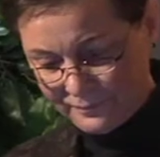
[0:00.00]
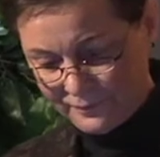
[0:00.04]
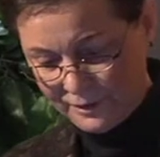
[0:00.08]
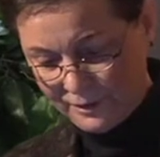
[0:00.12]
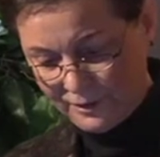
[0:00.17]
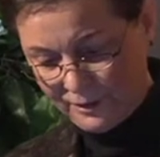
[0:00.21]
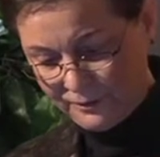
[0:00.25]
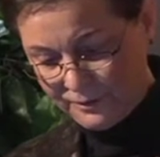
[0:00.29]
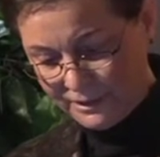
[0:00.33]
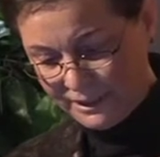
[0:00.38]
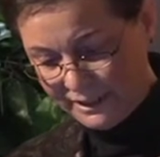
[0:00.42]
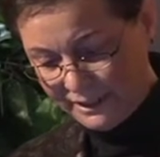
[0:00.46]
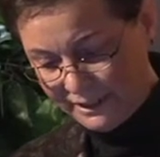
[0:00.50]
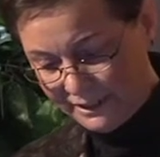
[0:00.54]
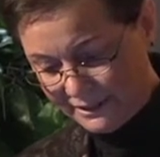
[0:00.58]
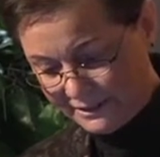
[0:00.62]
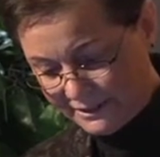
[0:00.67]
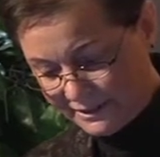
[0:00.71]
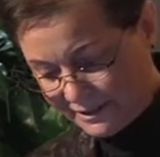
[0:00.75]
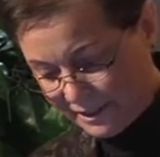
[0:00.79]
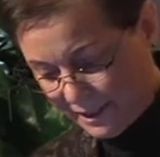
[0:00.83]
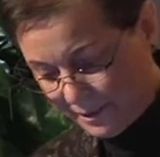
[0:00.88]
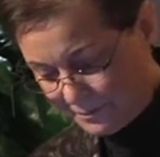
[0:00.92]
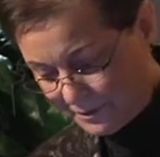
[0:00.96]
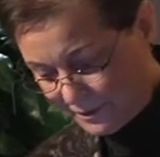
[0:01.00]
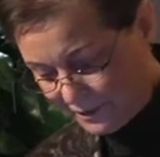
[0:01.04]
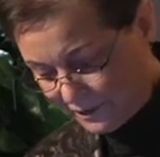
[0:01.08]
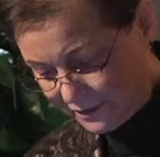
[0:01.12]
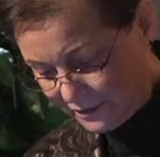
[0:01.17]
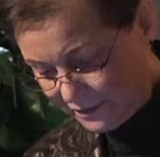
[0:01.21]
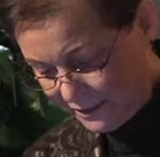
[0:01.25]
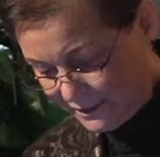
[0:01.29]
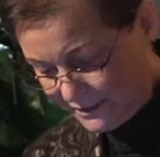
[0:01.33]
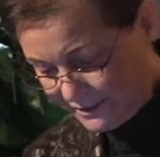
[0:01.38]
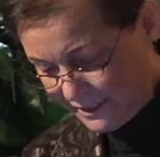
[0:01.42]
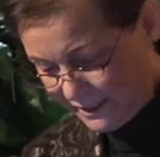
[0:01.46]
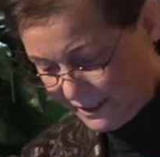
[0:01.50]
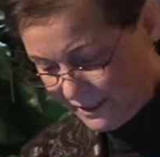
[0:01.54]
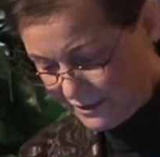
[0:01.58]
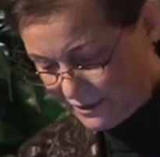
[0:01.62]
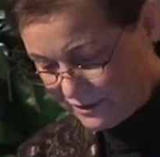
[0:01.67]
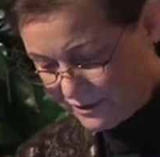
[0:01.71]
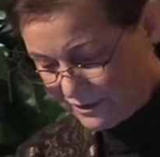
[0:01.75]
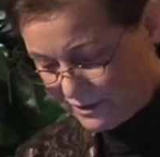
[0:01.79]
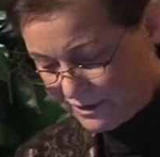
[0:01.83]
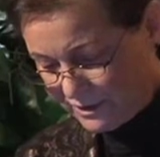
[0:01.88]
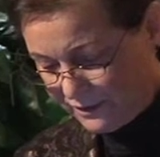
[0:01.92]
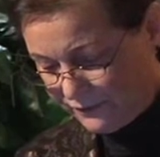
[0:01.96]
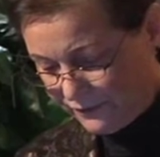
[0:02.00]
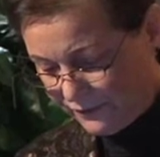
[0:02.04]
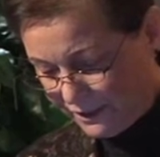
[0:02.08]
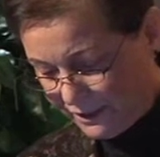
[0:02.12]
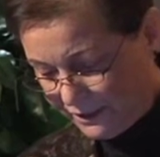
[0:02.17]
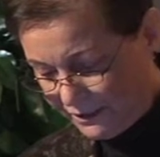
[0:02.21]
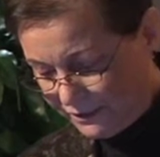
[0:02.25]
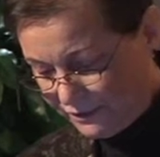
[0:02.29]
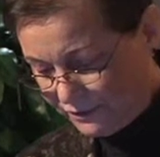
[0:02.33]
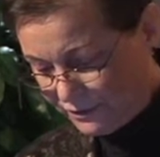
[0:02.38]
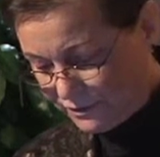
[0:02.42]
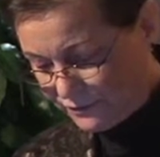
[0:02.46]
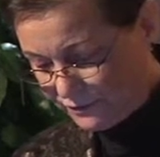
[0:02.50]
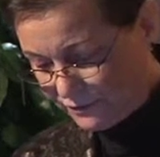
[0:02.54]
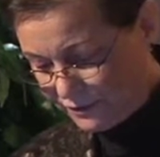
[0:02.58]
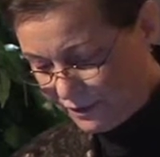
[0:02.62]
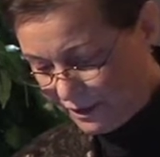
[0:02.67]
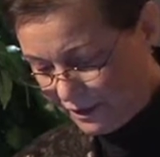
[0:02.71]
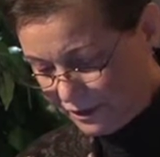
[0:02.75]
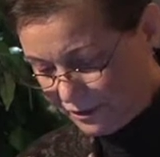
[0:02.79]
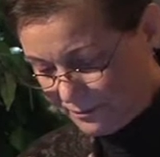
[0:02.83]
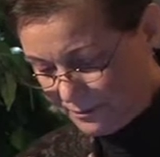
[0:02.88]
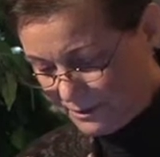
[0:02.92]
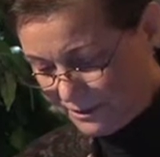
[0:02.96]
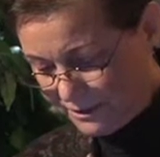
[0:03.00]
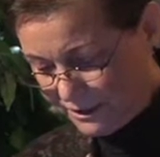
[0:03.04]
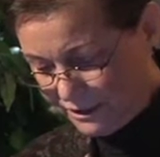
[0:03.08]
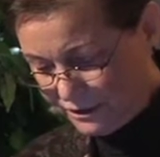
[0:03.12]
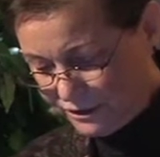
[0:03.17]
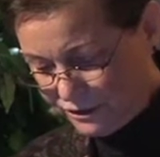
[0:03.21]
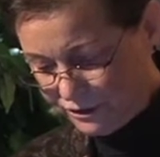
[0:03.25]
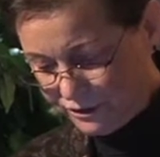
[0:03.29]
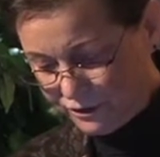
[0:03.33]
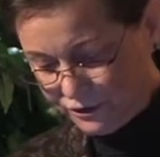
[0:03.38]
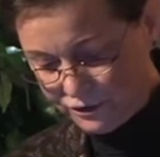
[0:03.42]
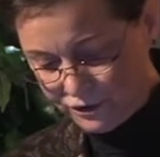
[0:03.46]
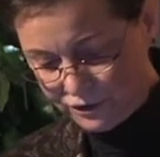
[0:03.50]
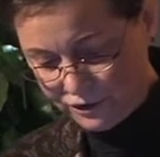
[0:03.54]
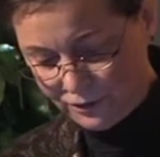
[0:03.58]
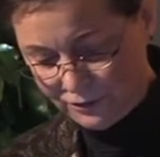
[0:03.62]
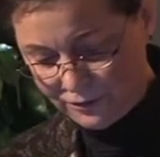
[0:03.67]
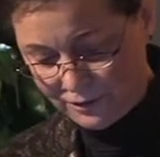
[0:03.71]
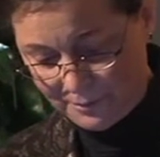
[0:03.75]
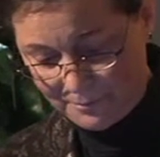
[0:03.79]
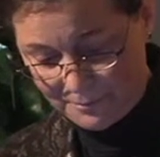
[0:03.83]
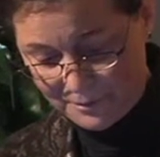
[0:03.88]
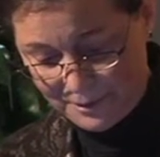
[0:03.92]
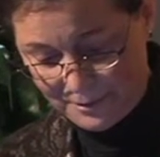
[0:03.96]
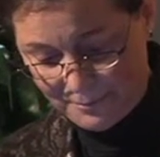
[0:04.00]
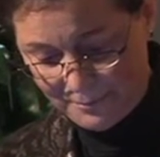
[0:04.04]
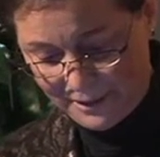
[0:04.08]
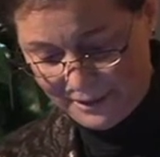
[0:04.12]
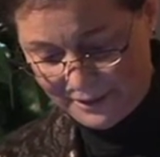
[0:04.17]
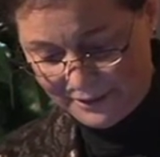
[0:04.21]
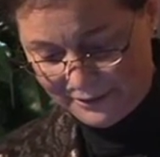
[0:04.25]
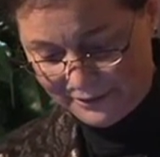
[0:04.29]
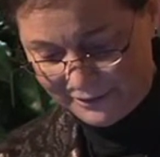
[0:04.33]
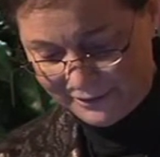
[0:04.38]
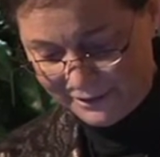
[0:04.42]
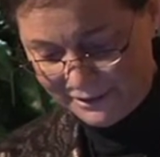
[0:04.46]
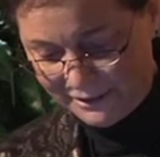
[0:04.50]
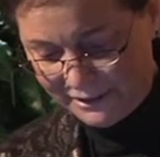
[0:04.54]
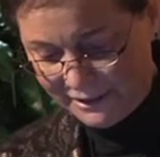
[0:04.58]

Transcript: Okay, stopped at the client's house to see if any useful documentation had shown up in the mail.